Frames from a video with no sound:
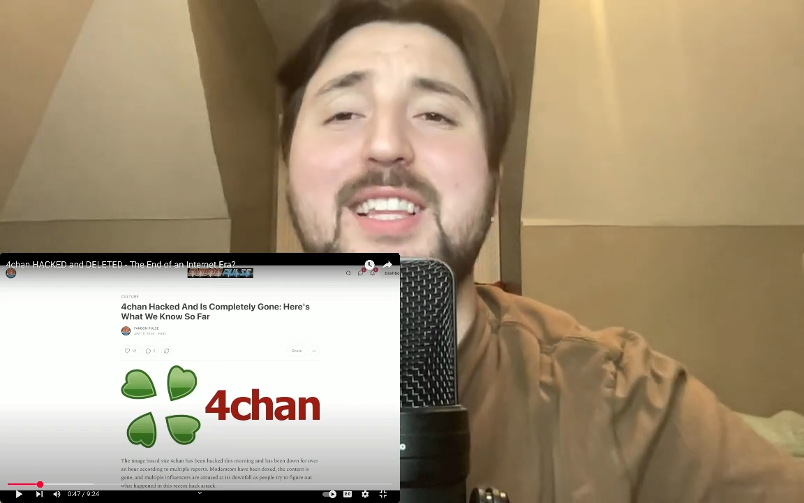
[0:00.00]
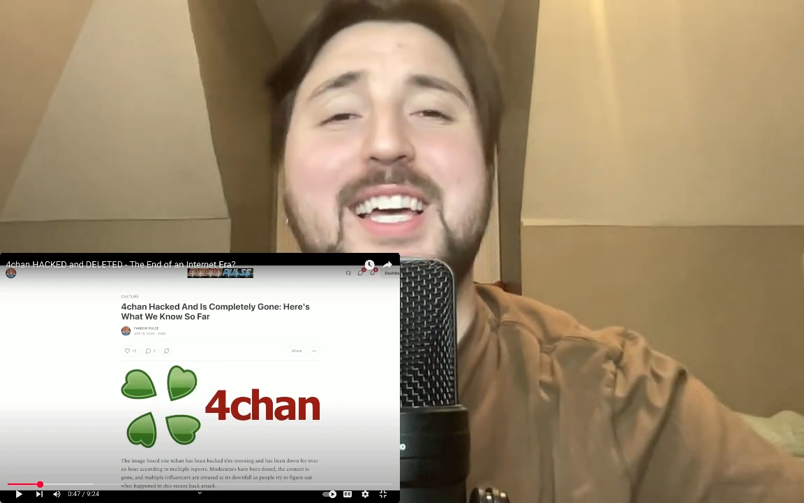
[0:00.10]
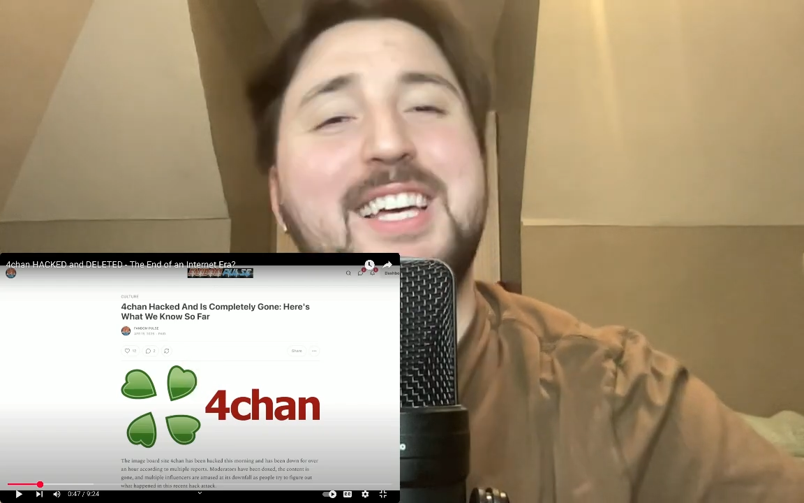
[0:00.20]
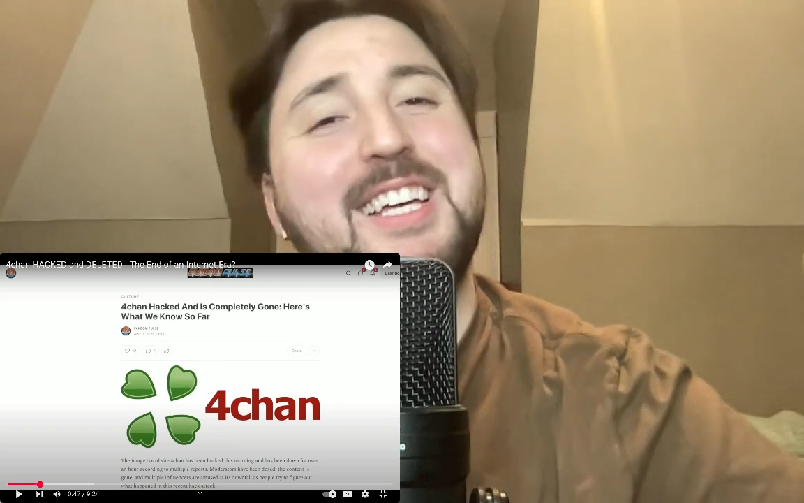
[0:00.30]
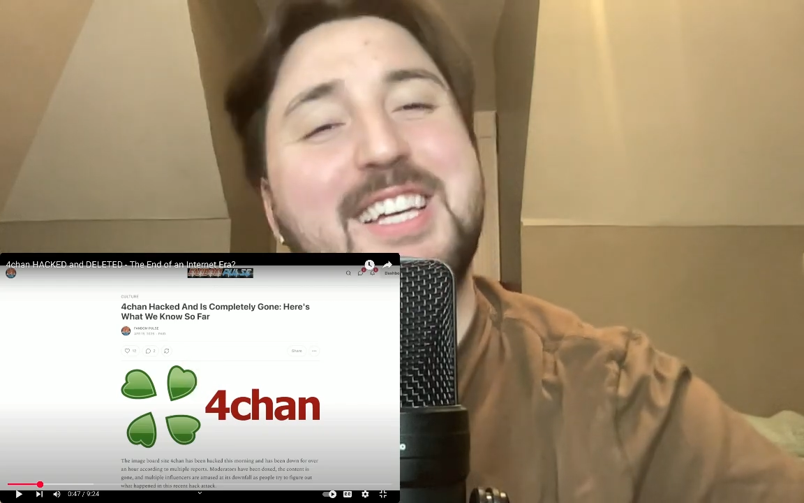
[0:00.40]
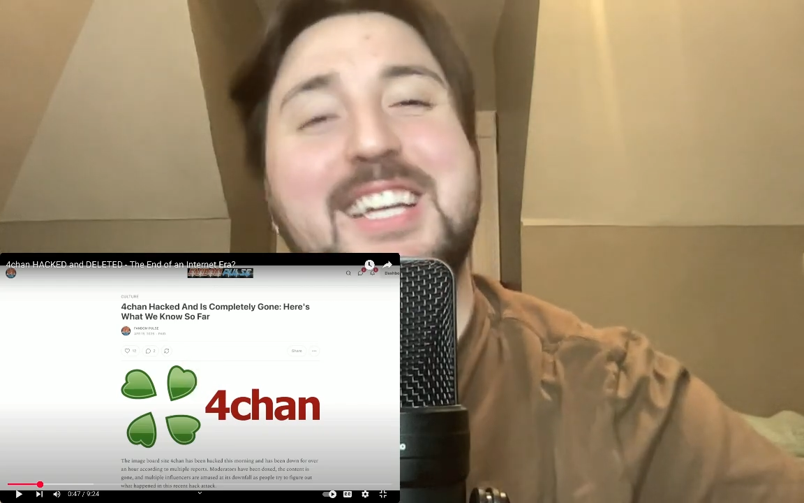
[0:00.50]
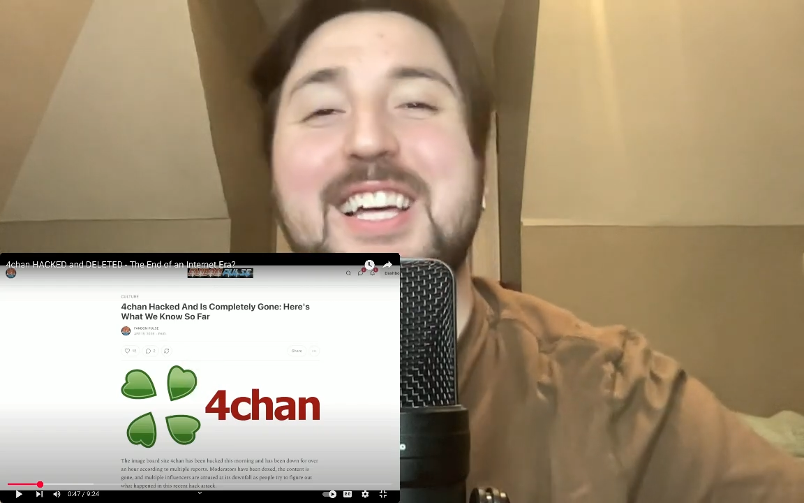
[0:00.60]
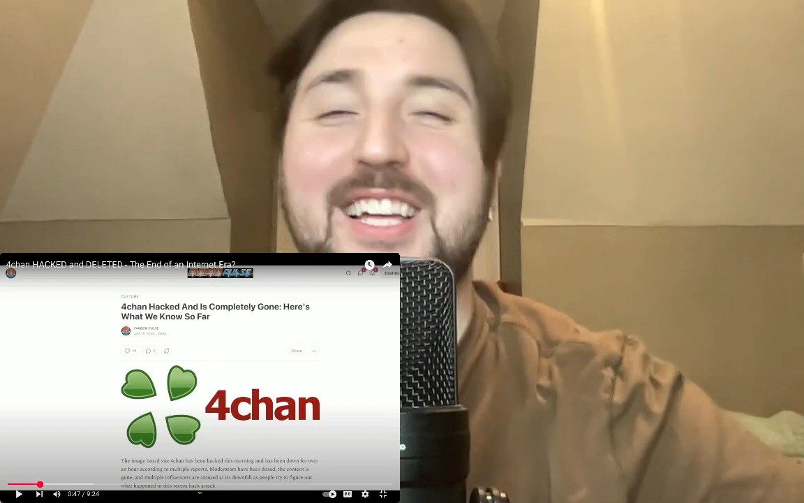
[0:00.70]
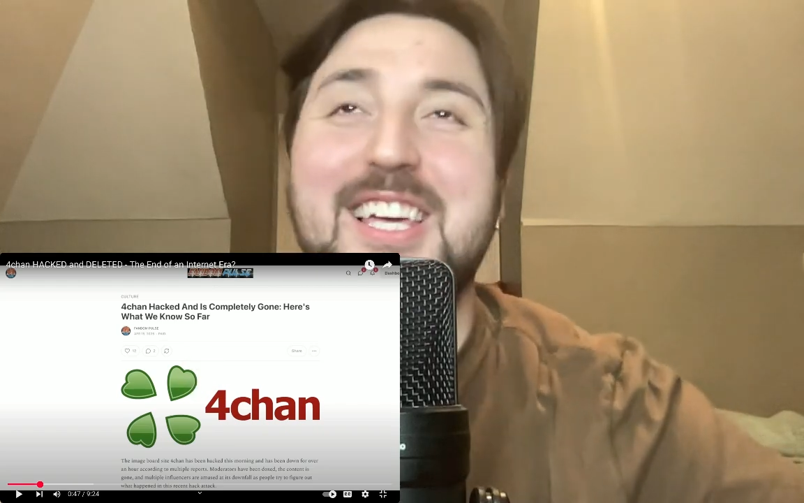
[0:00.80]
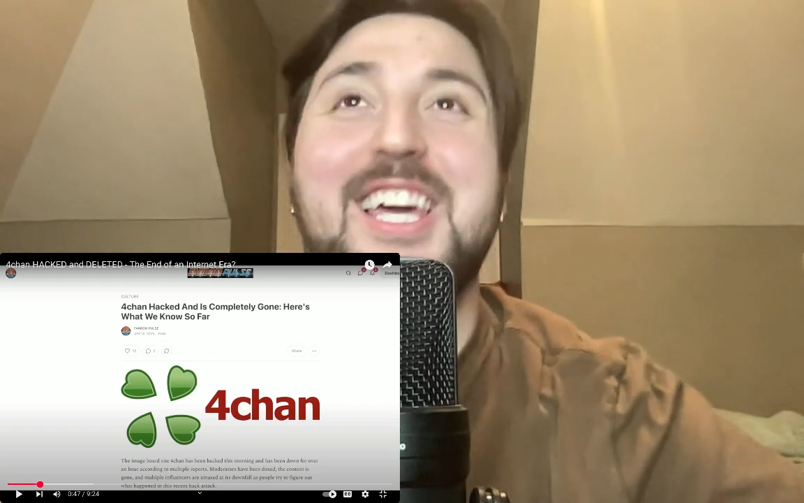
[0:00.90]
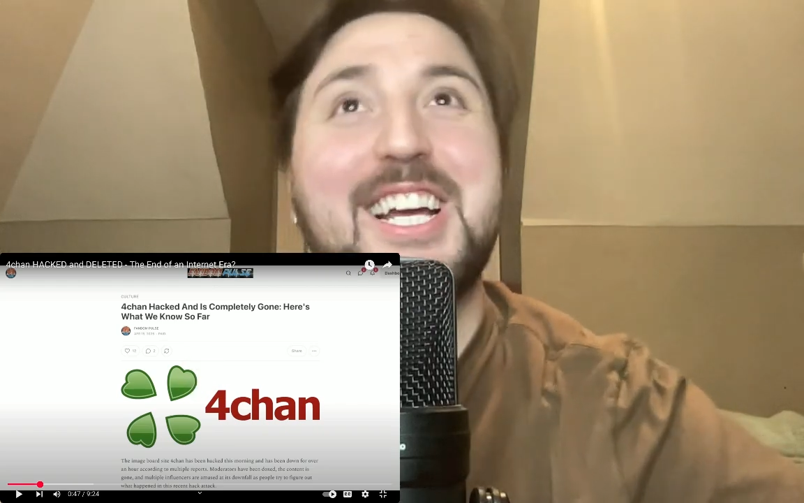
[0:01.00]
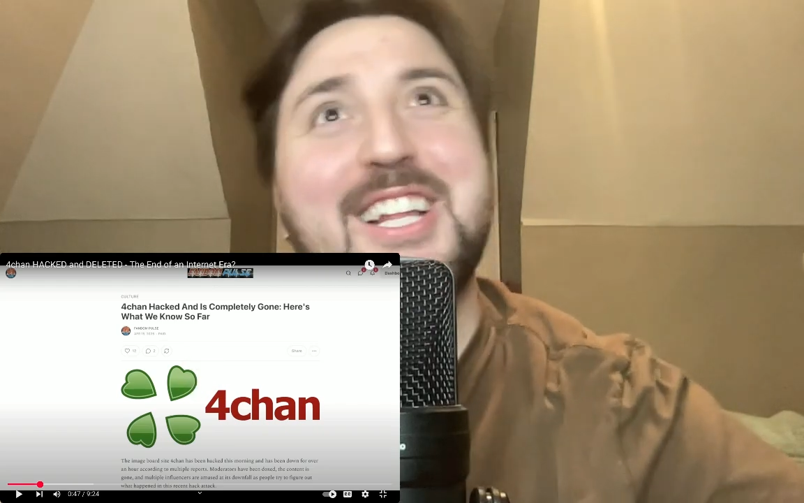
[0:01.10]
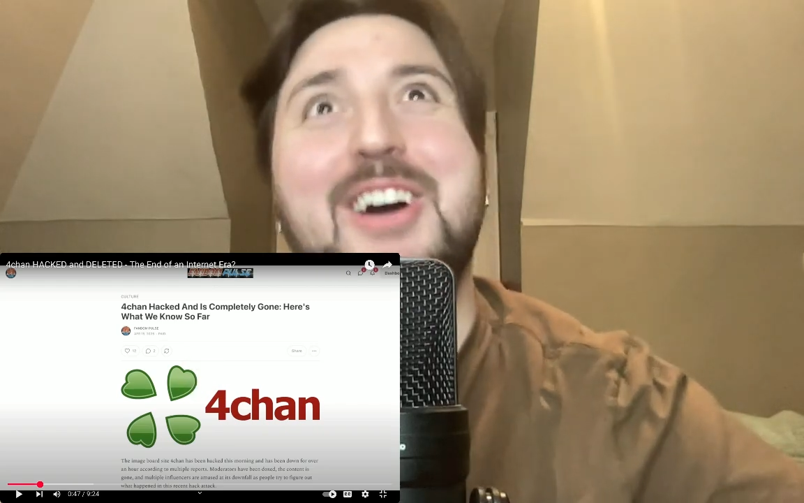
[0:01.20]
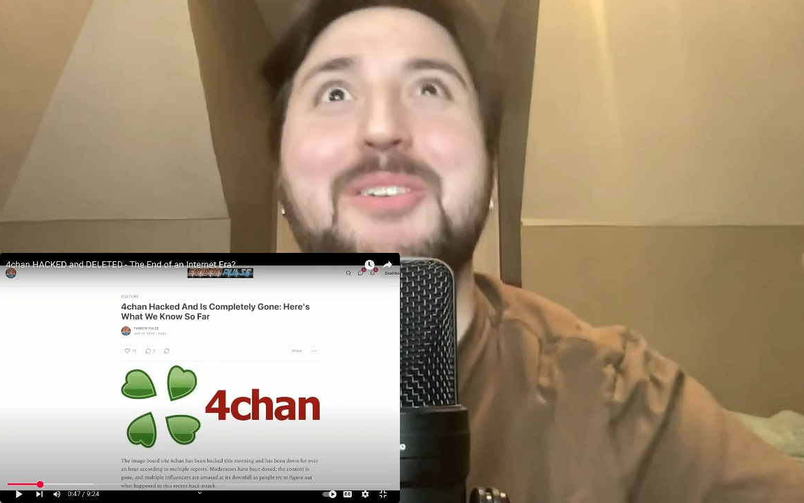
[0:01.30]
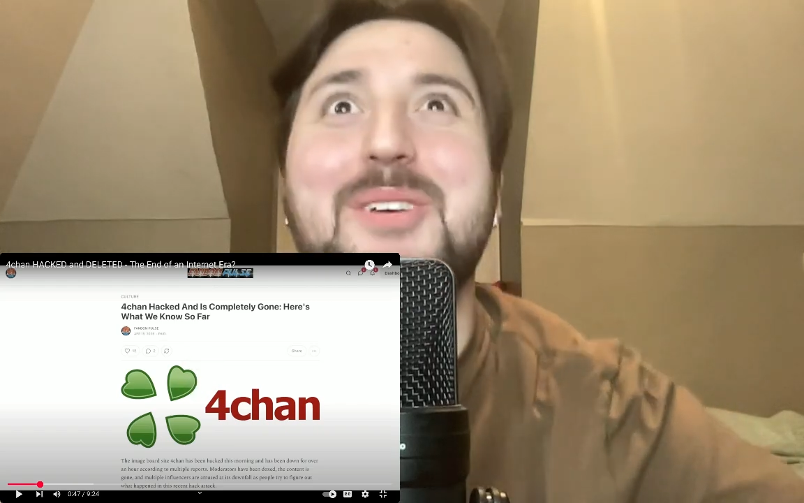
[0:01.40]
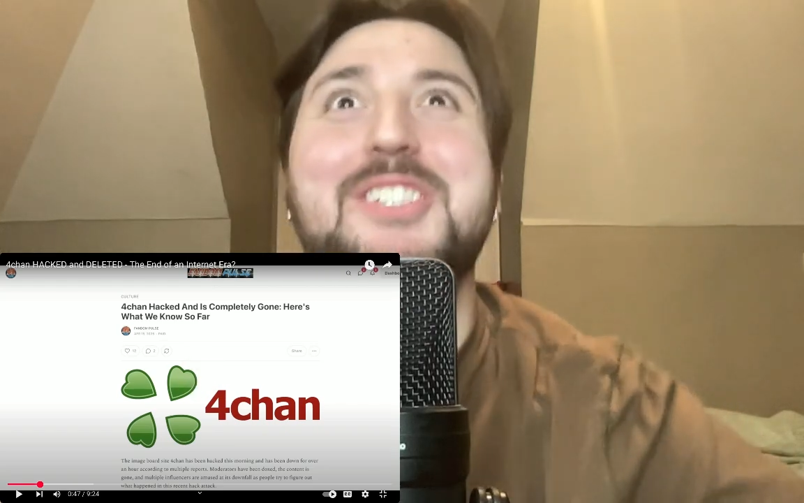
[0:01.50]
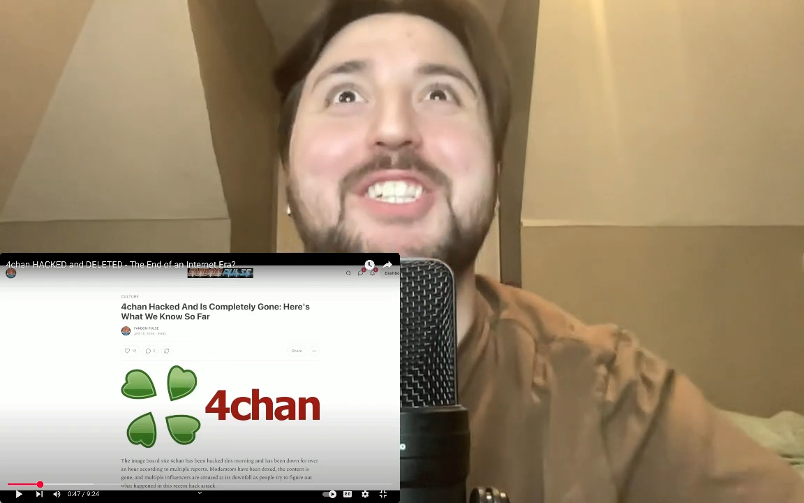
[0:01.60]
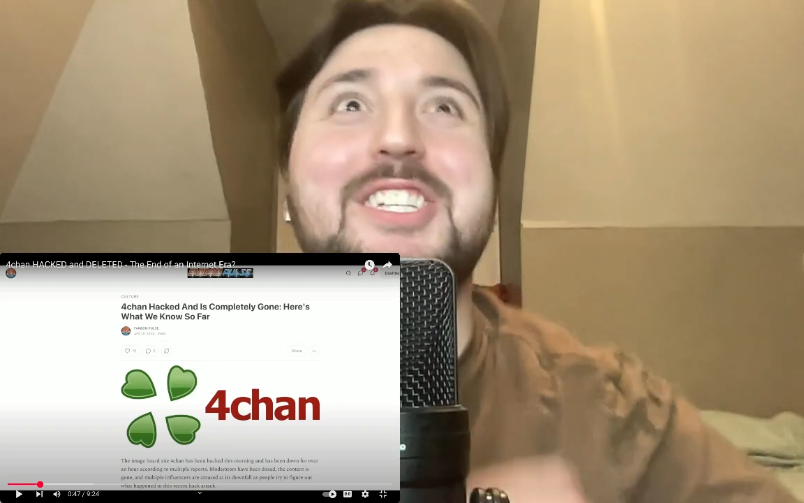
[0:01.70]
like a bunch of